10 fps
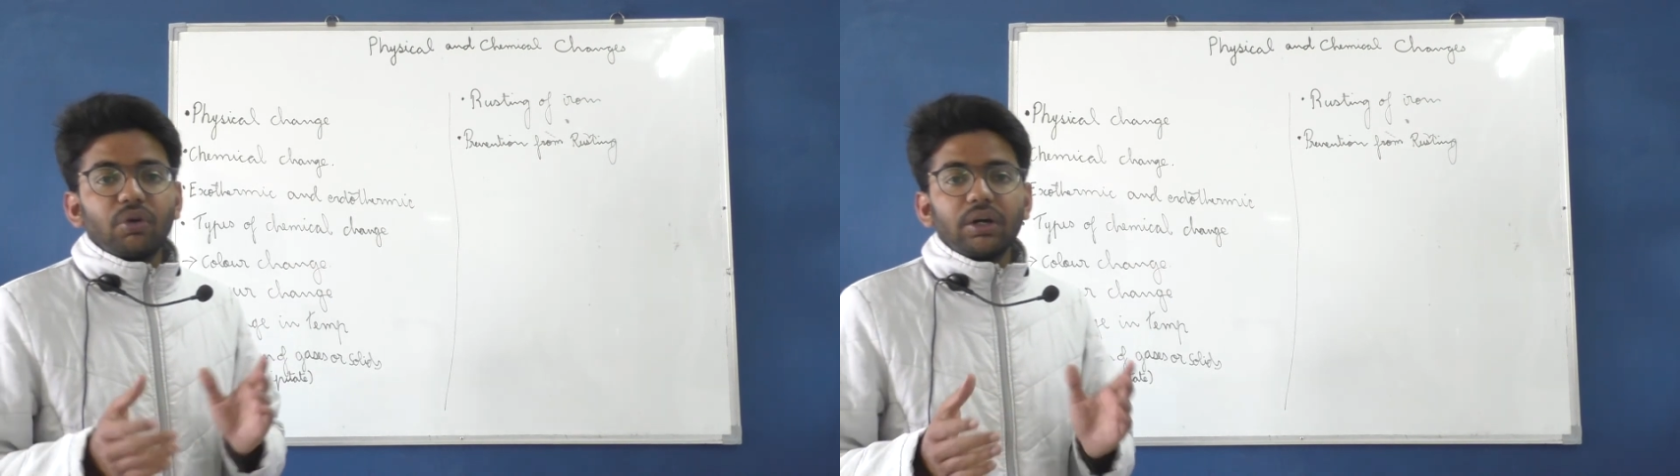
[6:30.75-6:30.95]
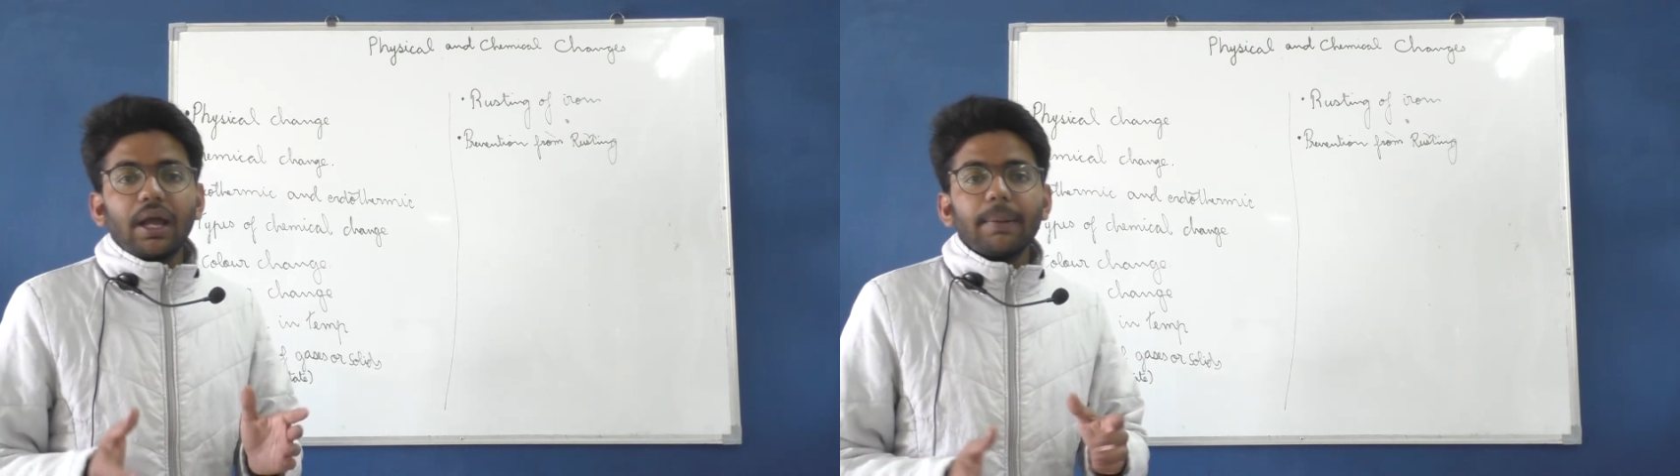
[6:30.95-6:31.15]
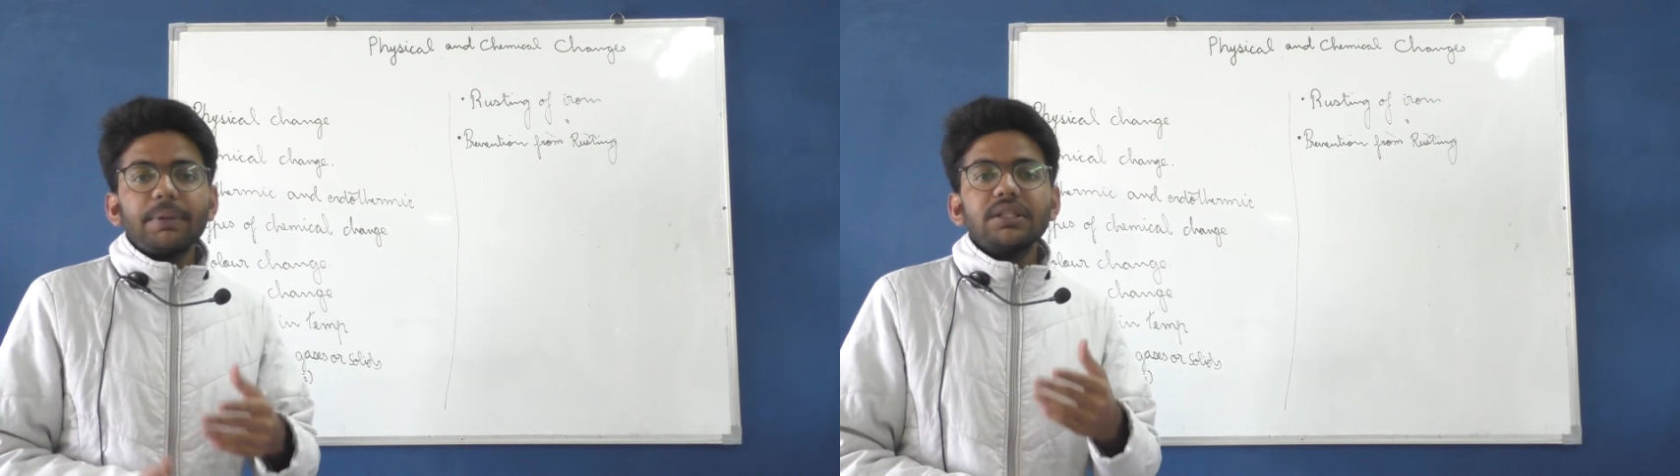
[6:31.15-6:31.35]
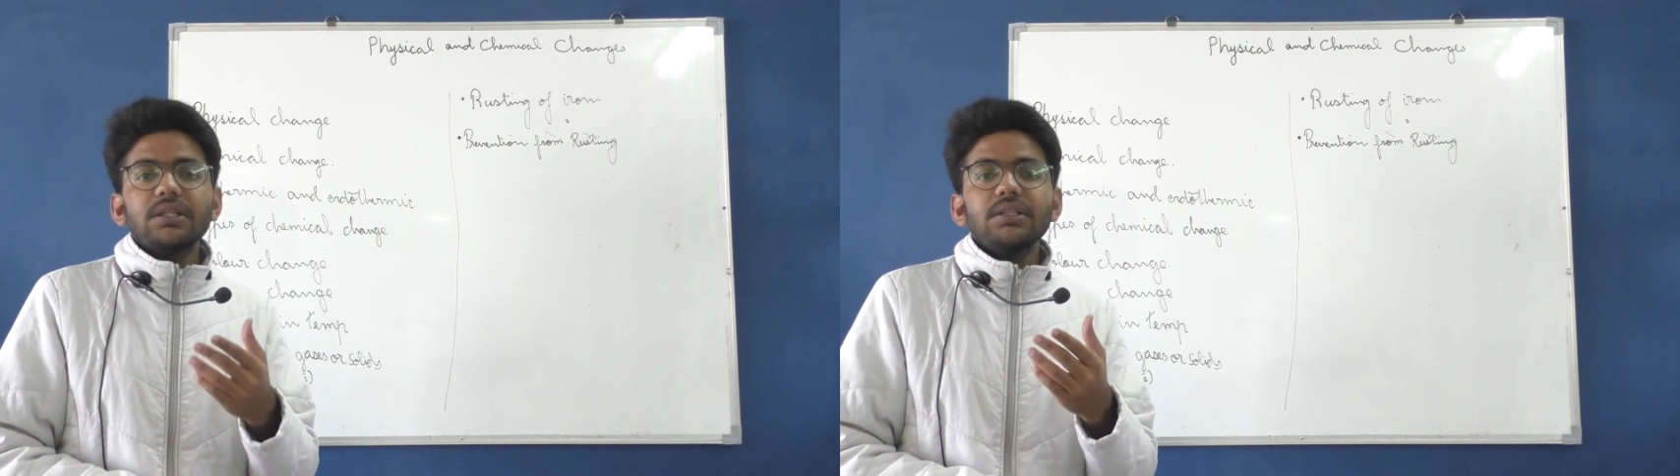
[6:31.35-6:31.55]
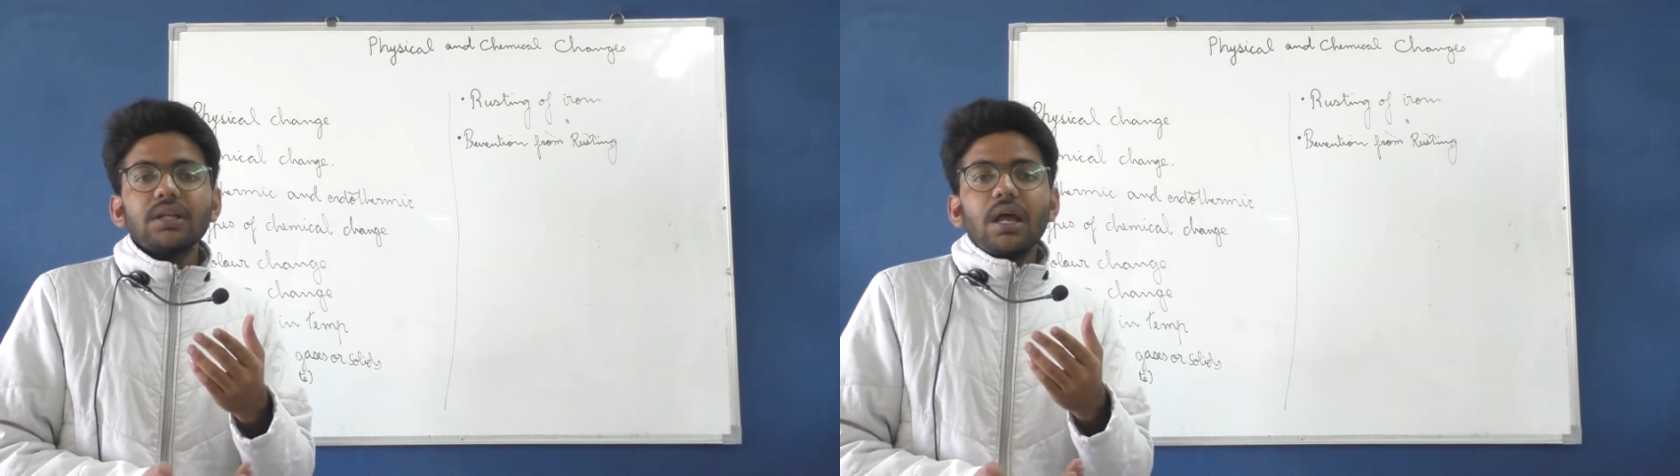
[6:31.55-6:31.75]
What happens
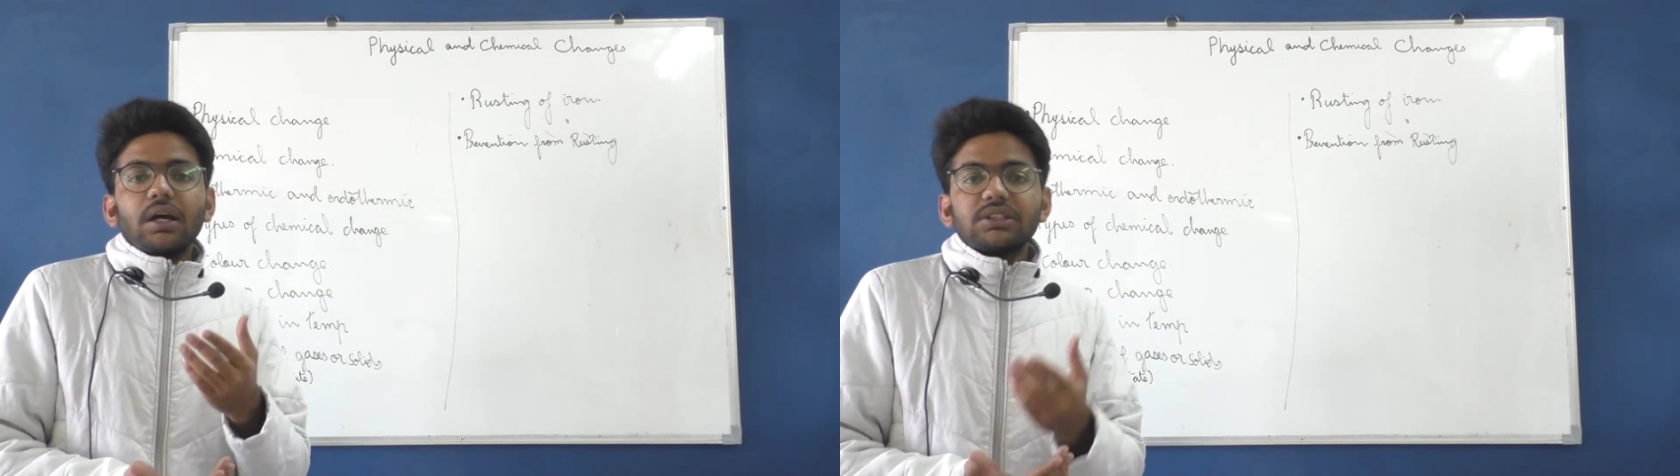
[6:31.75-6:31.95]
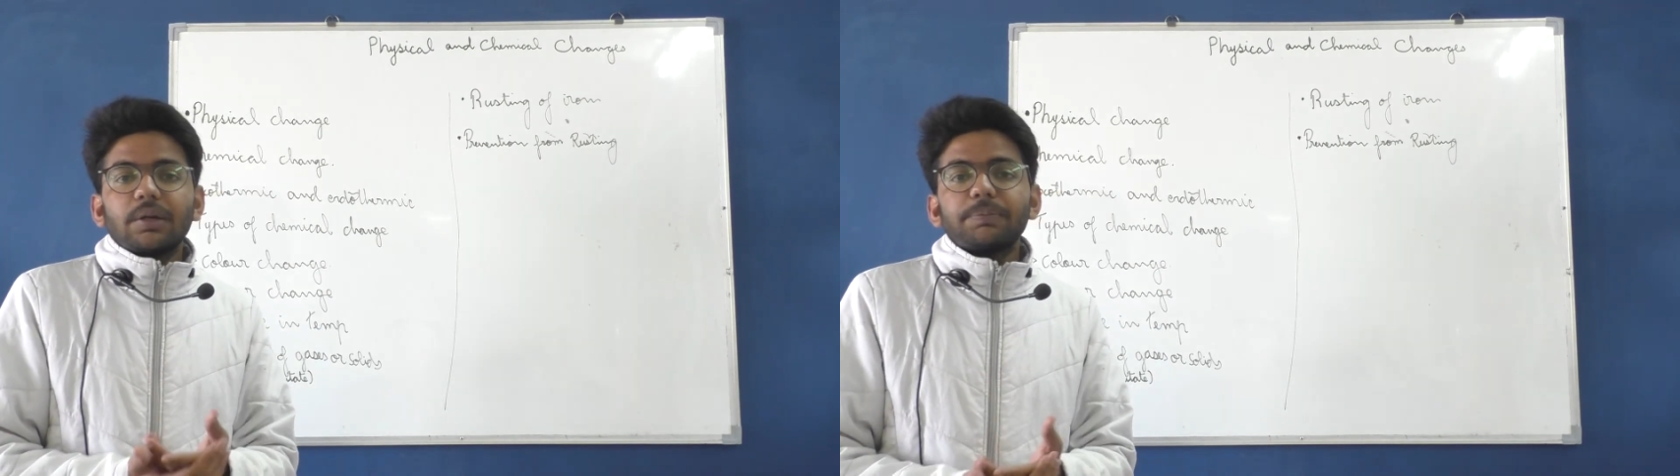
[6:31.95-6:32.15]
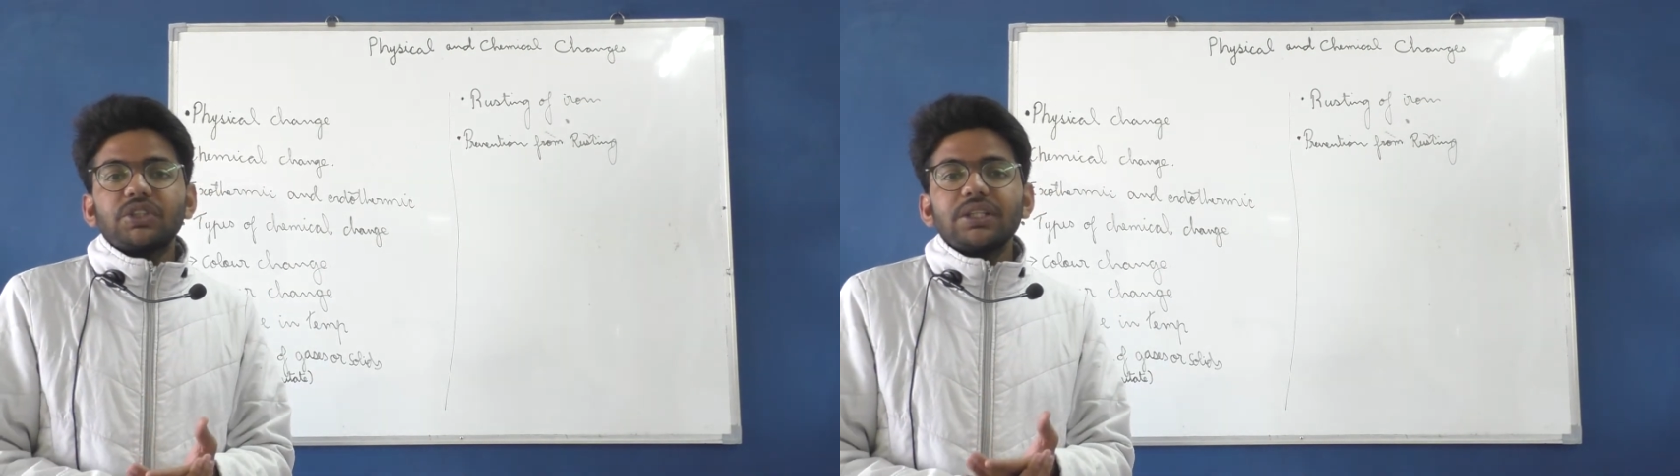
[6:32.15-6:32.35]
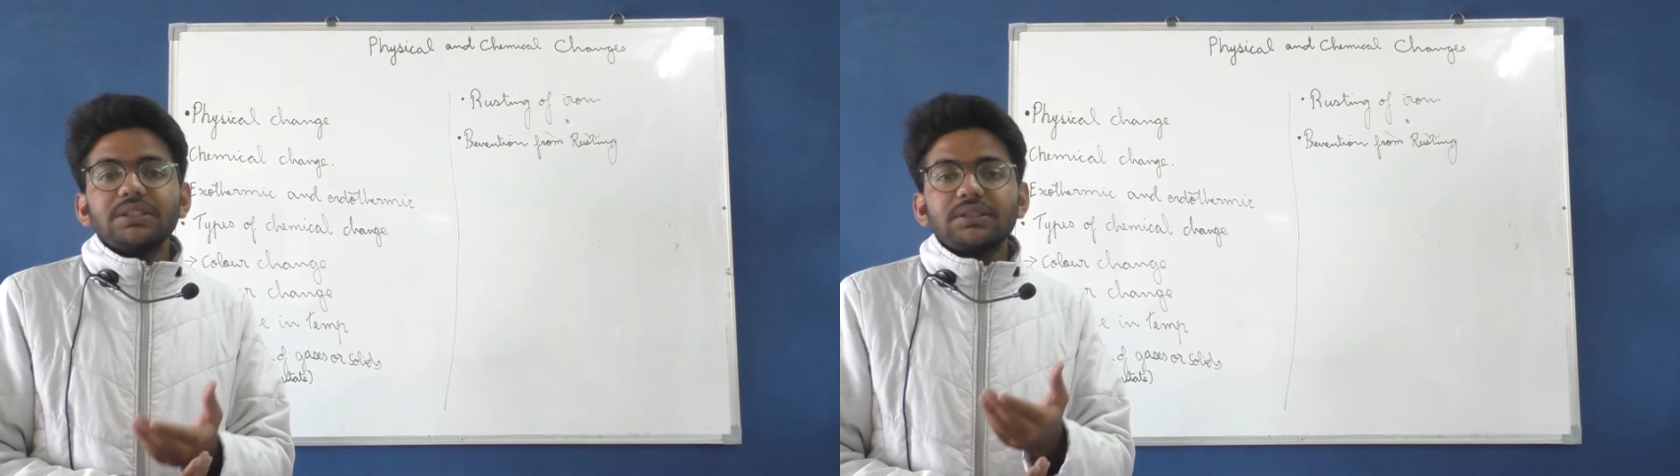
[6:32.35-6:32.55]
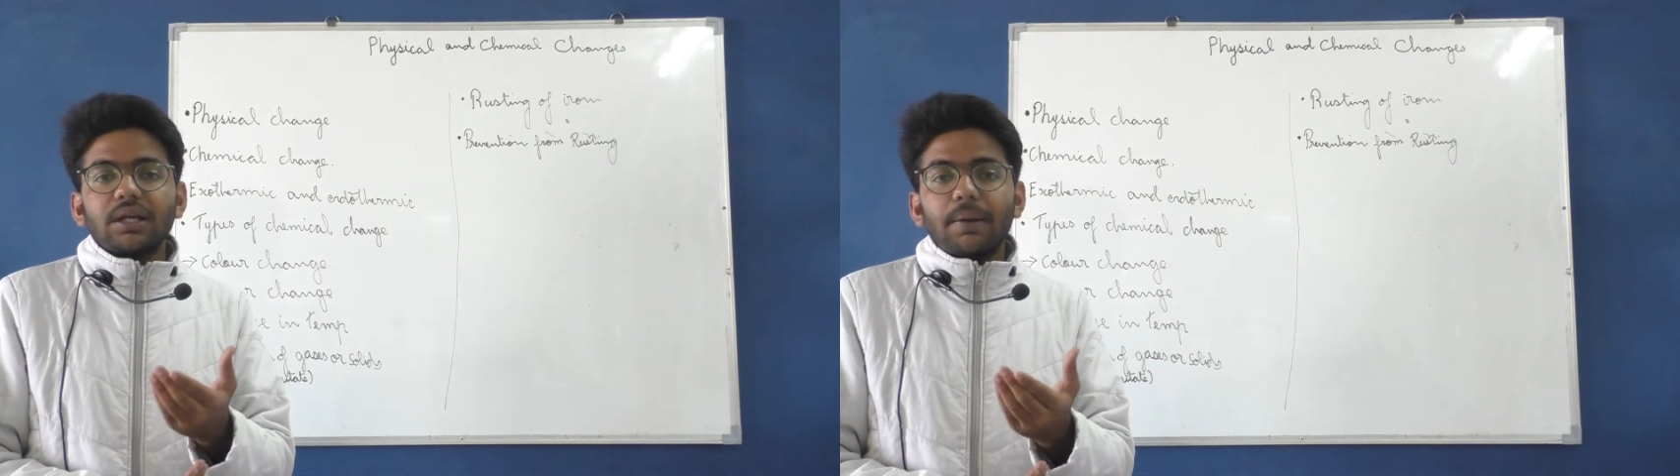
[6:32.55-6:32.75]
is a
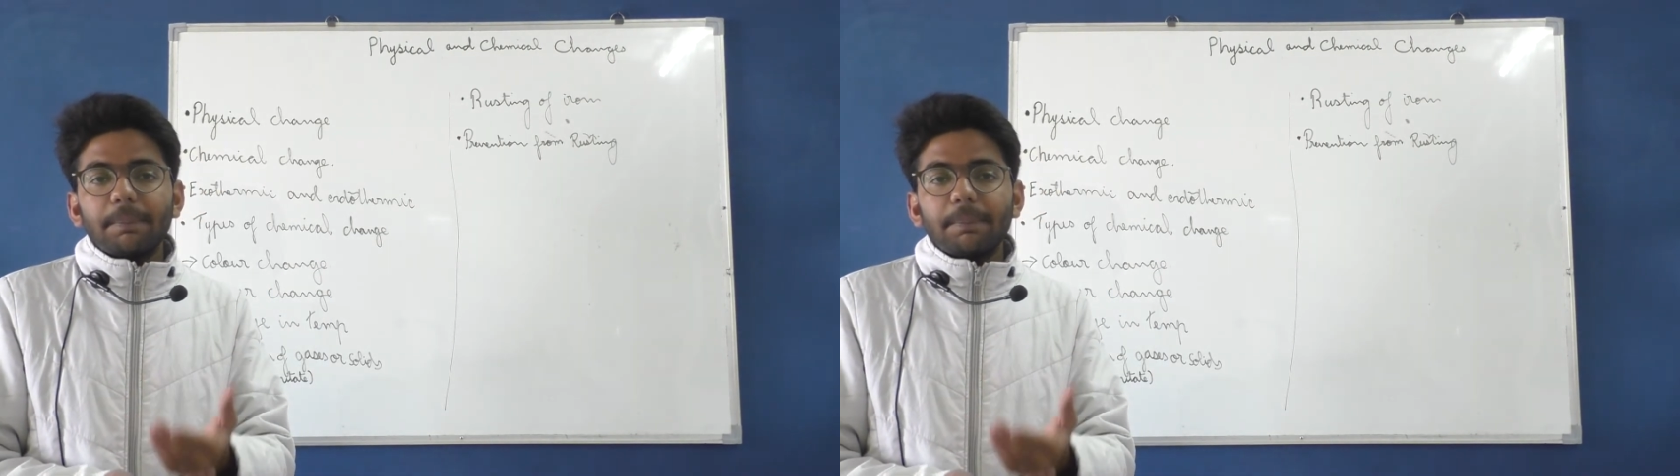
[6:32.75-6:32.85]
substance